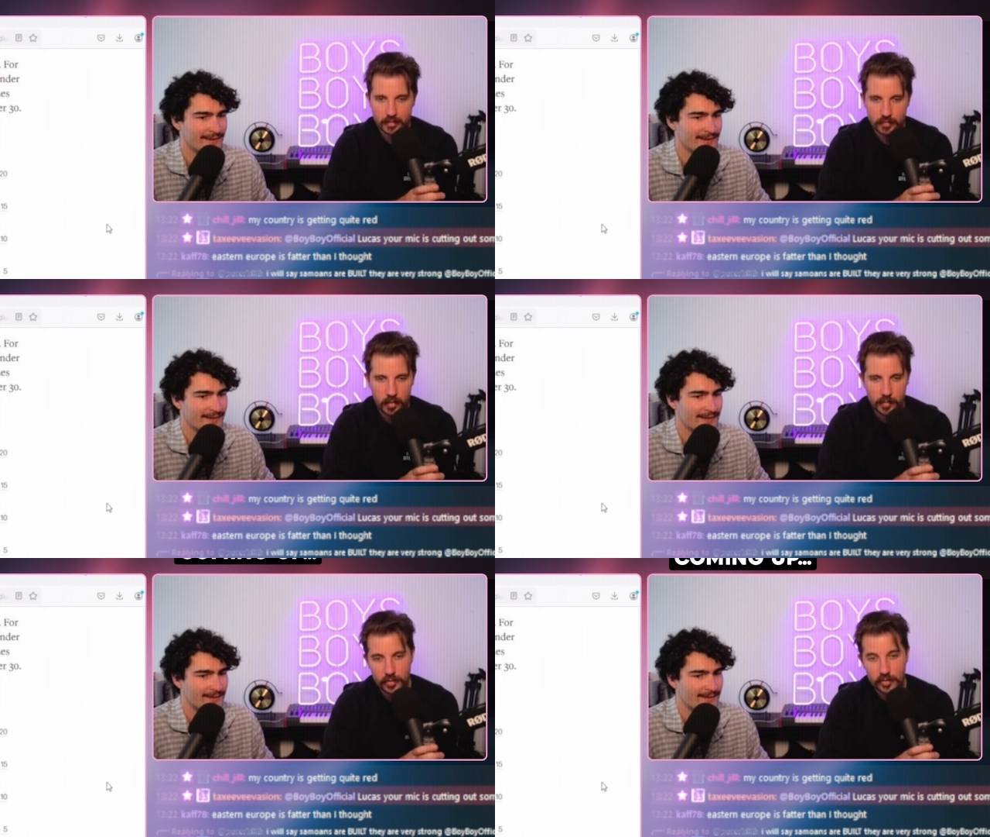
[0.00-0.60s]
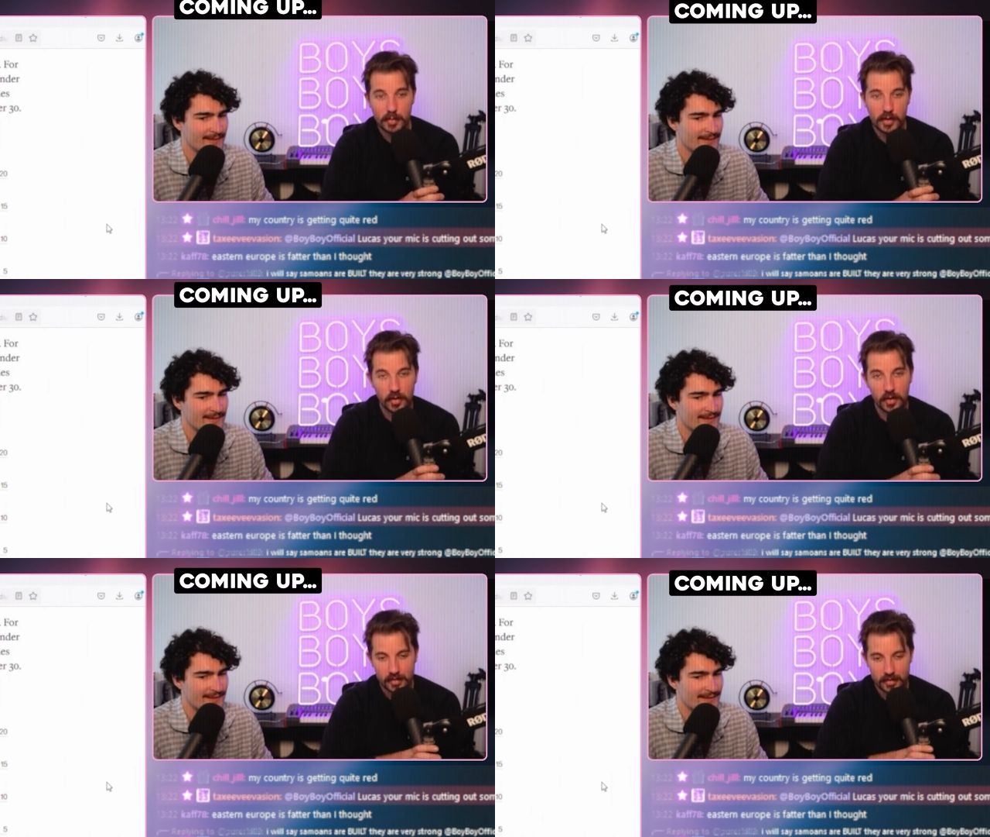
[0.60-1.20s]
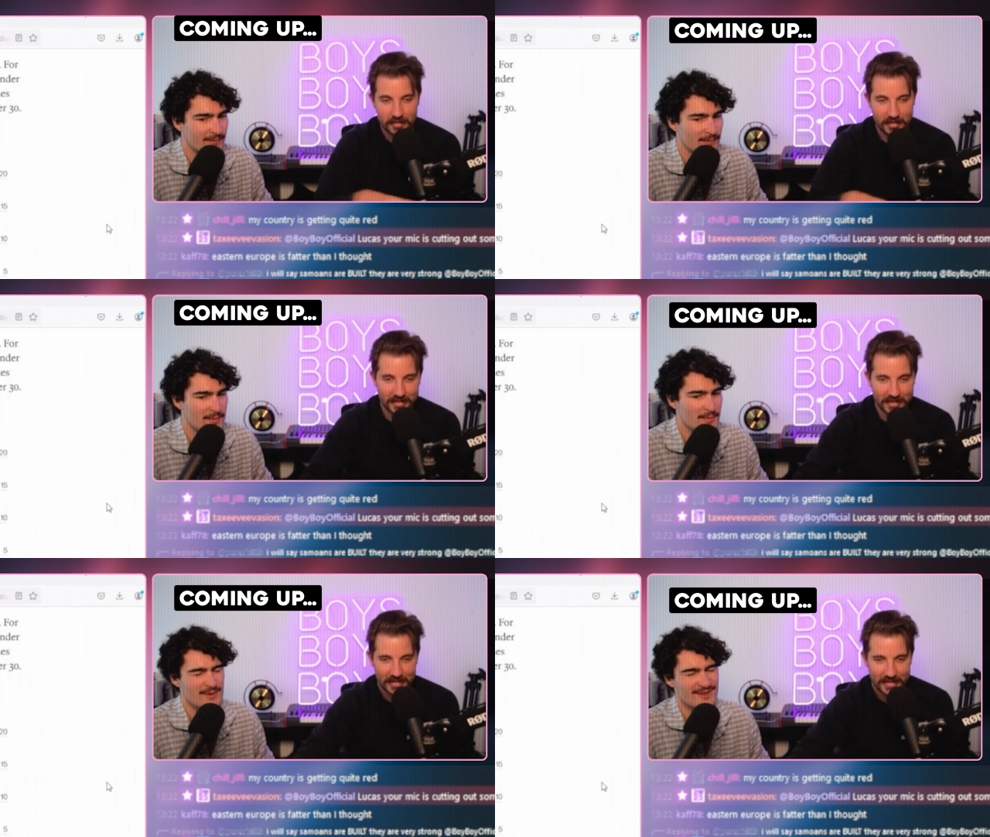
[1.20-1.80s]
Speaker 1: Women used to be hot.
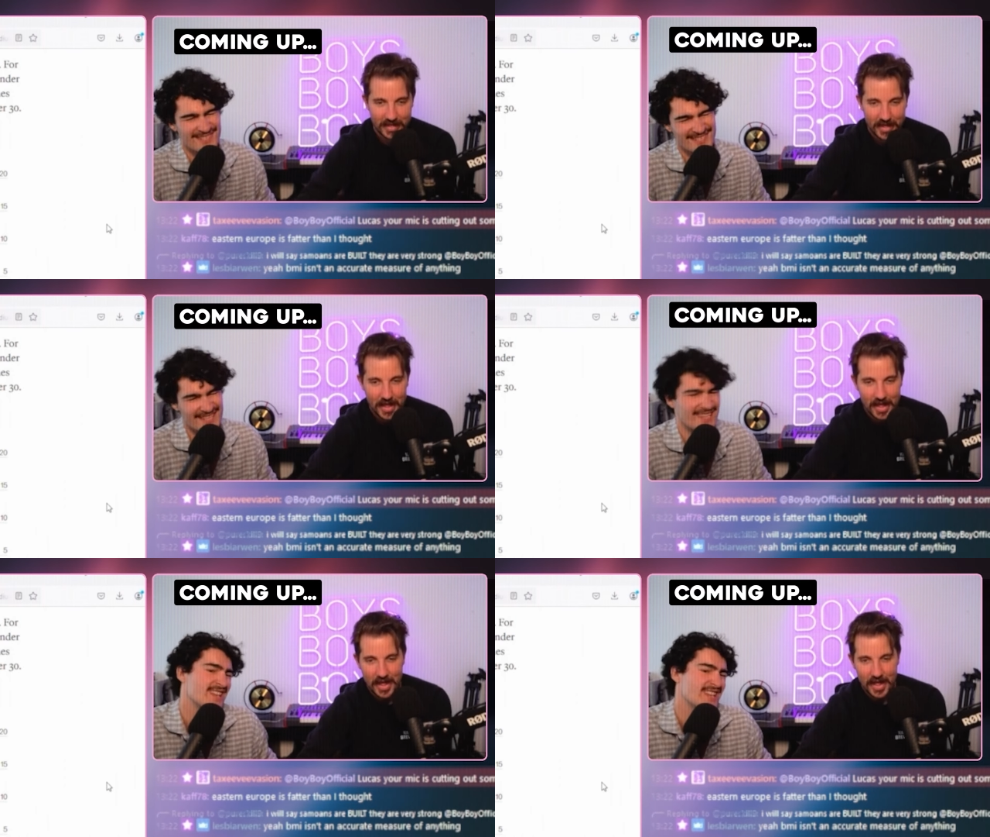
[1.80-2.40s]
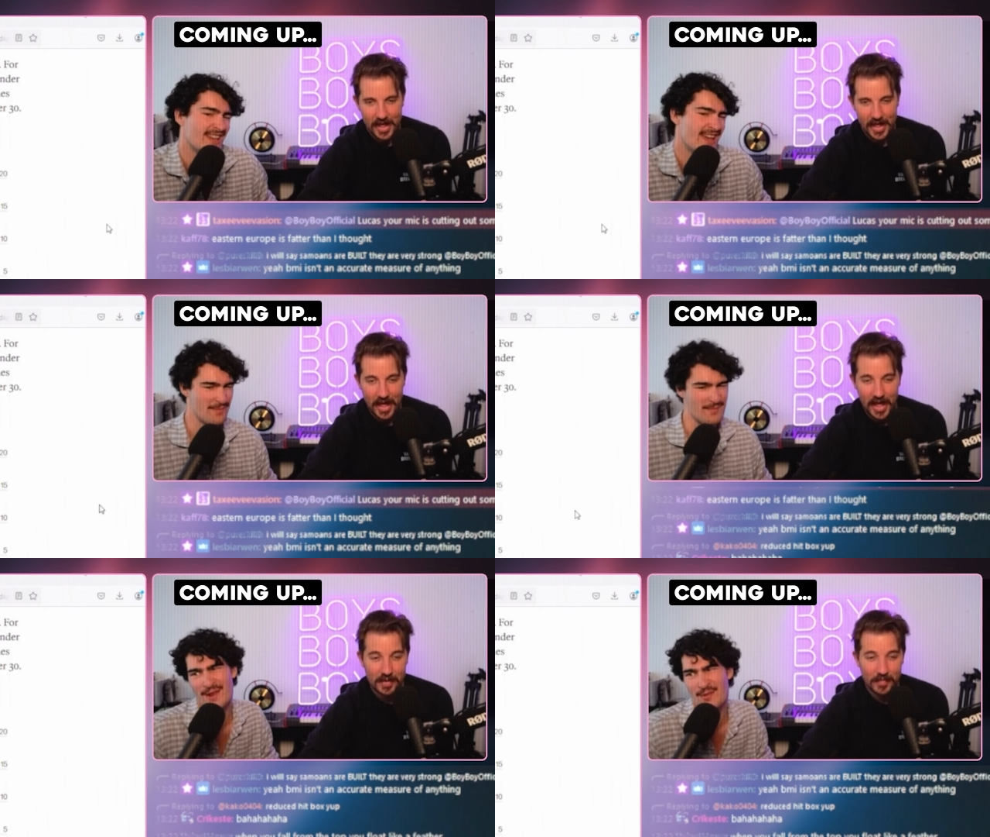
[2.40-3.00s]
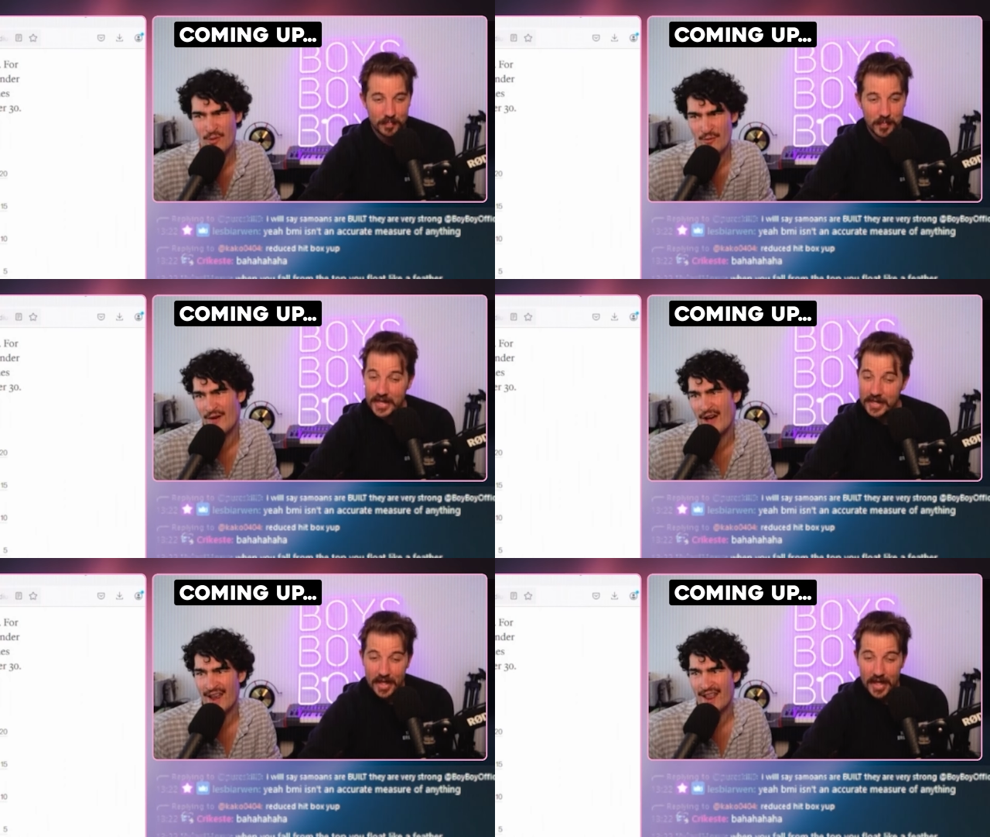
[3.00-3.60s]
Speaker 2: Women were skinny, and, and men were men,
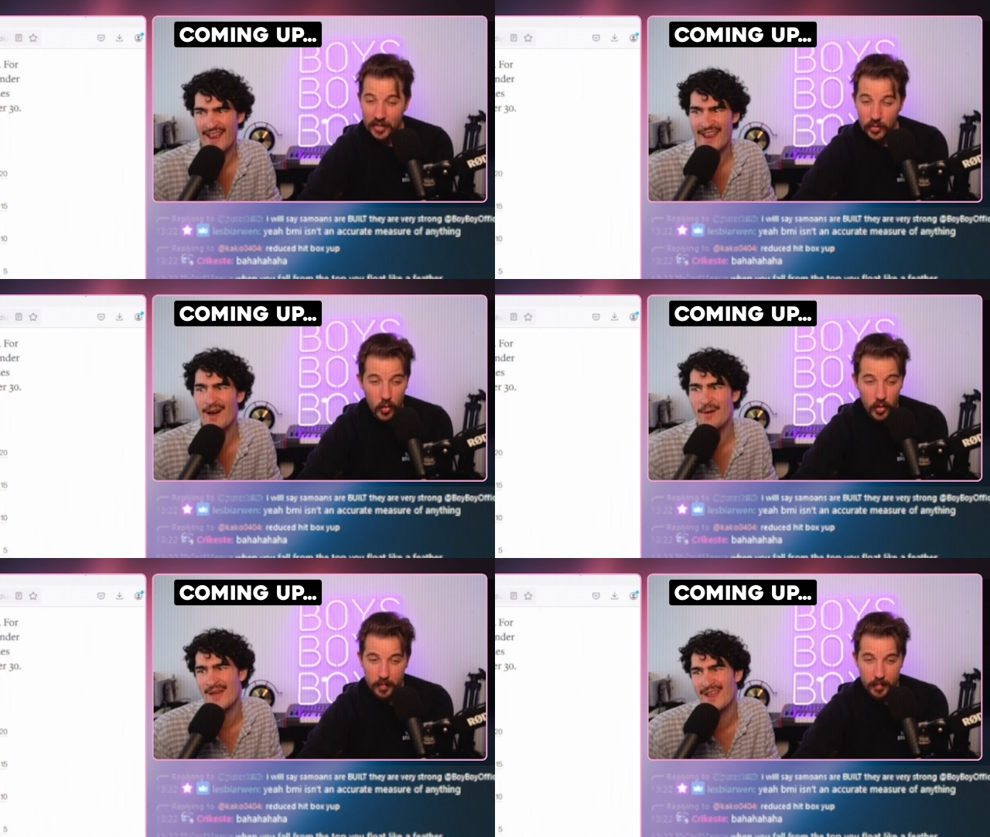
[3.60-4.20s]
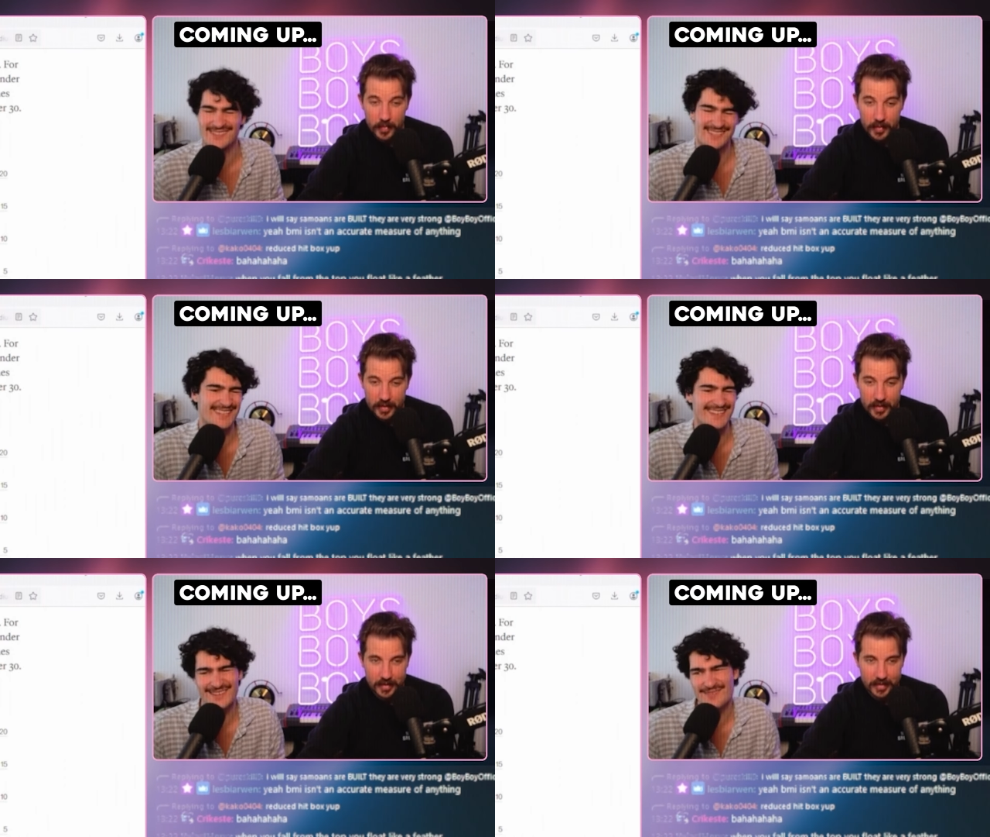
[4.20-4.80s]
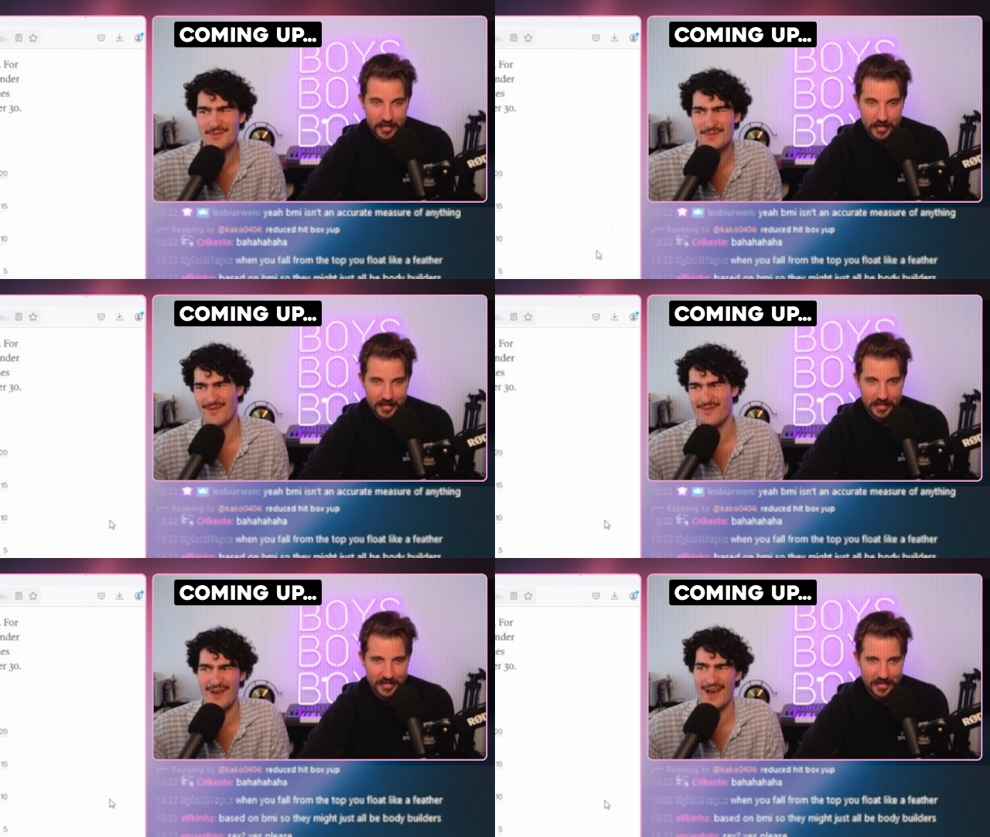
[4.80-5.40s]
fat, and, and now look, men are skinny and women are
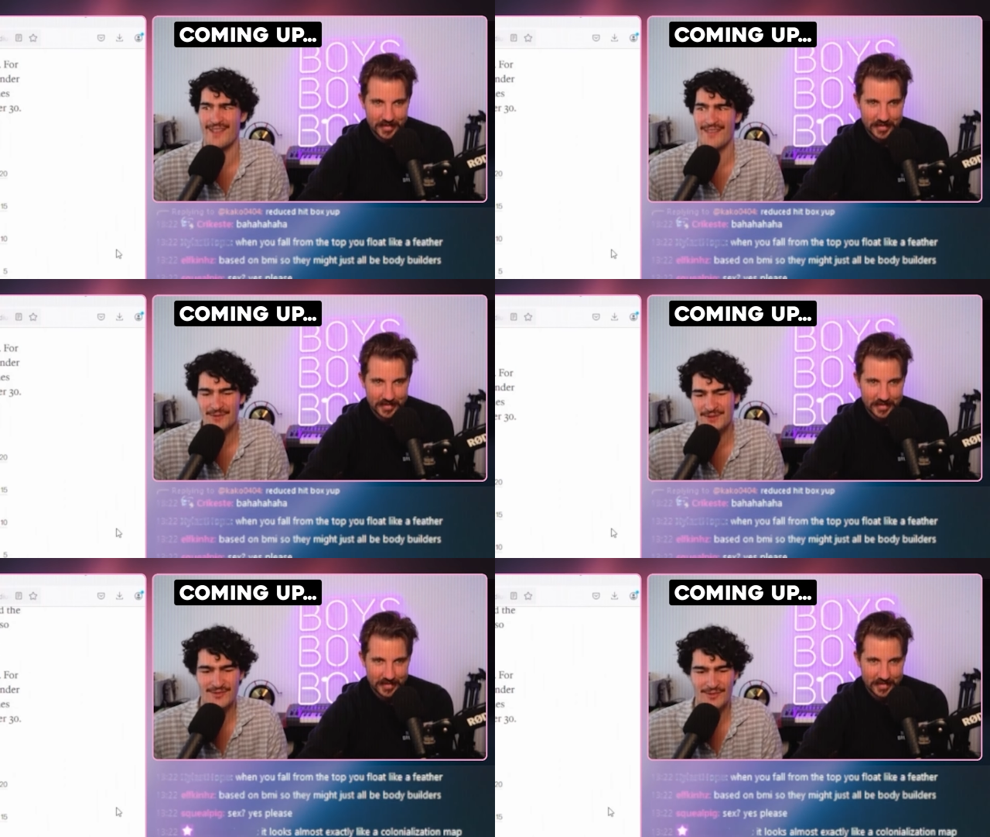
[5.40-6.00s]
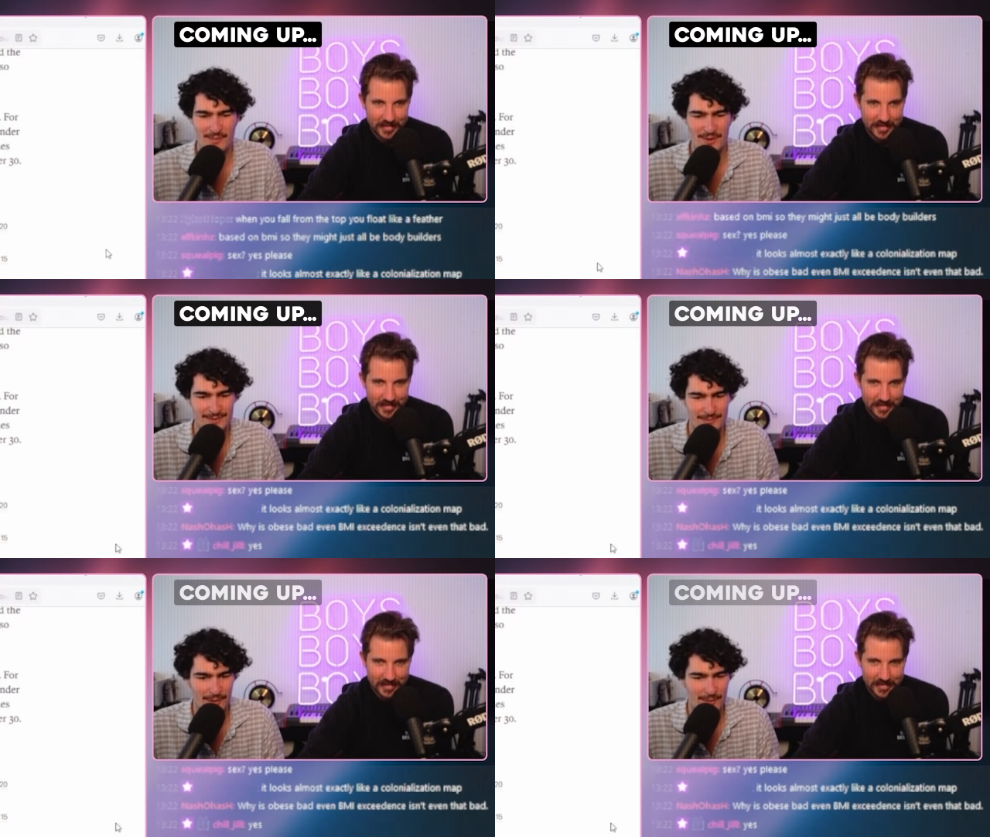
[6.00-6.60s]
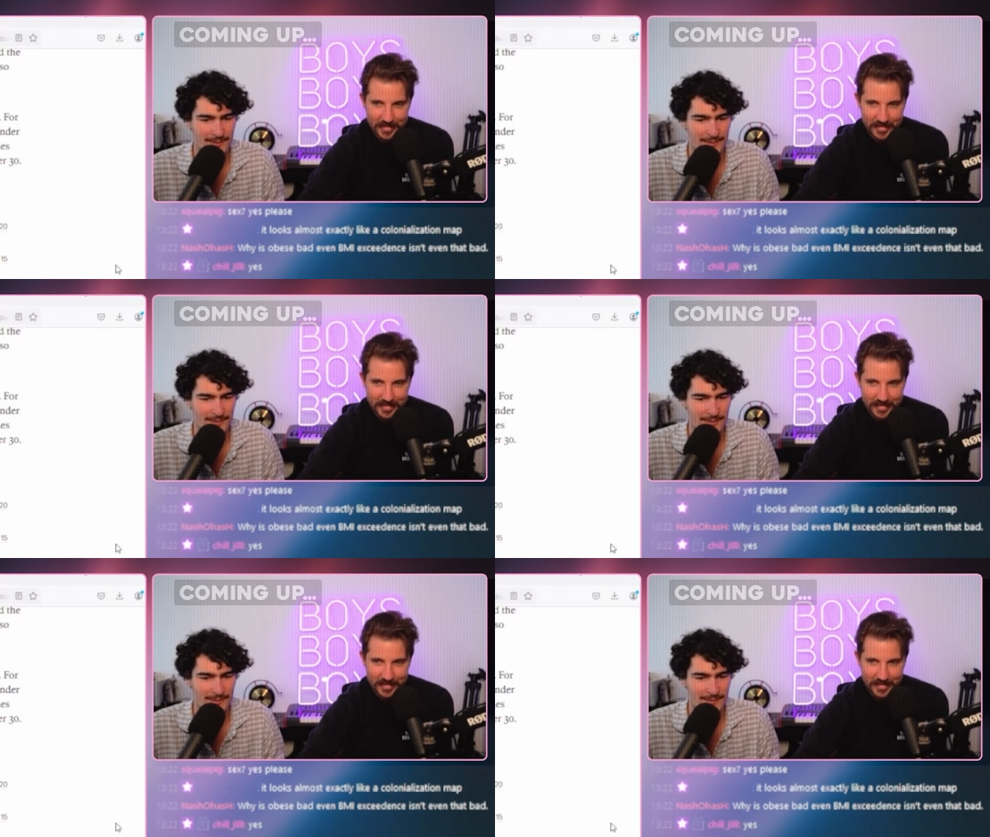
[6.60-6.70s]
fat. What's the what's the problem?